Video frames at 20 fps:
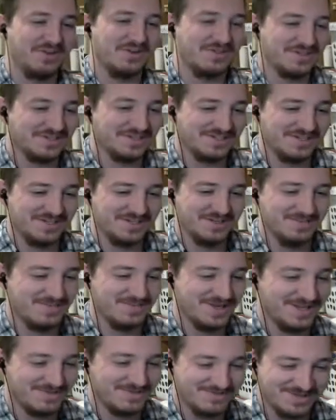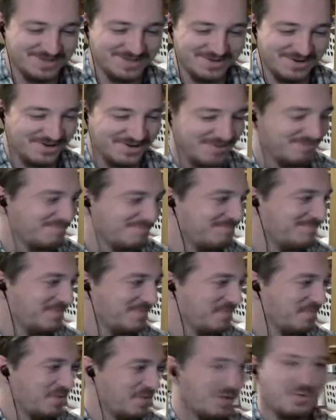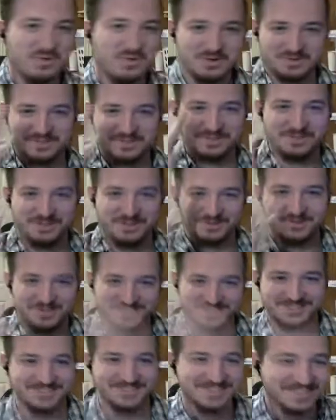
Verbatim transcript: This is gonna make me all emotional.